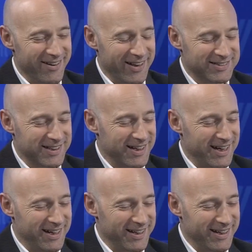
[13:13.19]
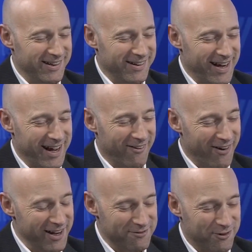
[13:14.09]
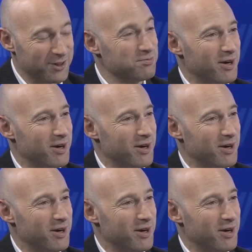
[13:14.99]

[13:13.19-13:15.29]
Oh, that's good. I got to write it first,